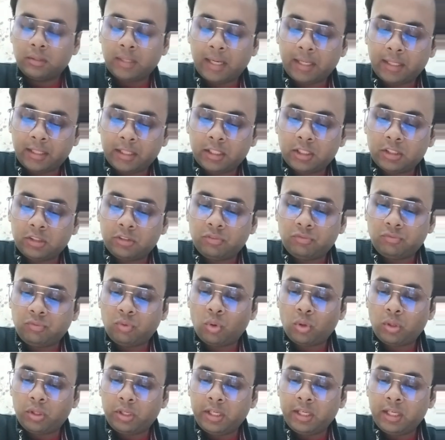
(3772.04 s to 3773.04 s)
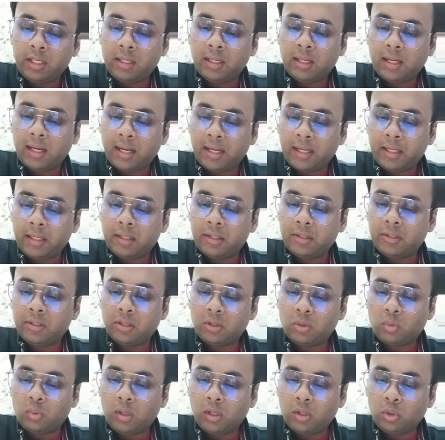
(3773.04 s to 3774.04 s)
that is 49 is
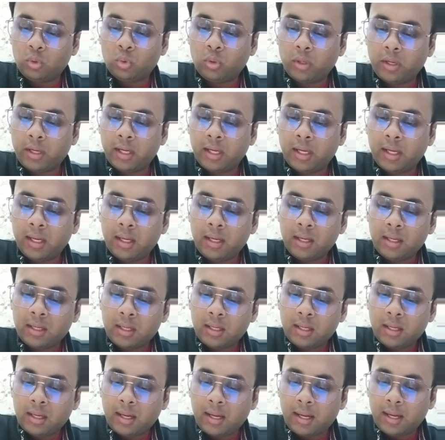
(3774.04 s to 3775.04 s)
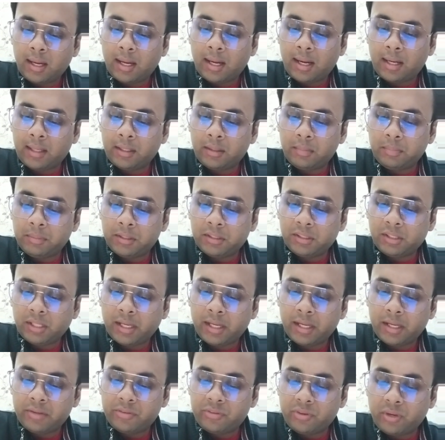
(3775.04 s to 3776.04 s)
equal to a, and it means
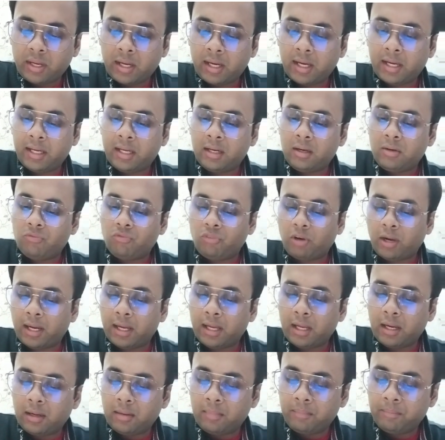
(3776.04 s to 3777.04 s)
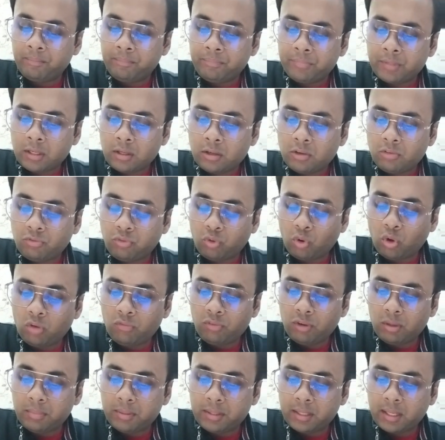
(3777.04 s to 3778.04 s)
a is 9, while 4
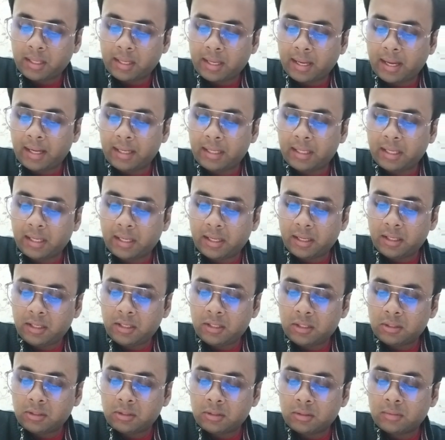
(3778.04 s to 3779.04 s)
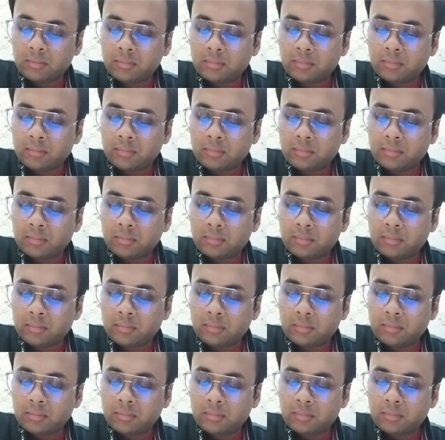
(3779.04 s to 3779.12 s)
will be the carry here.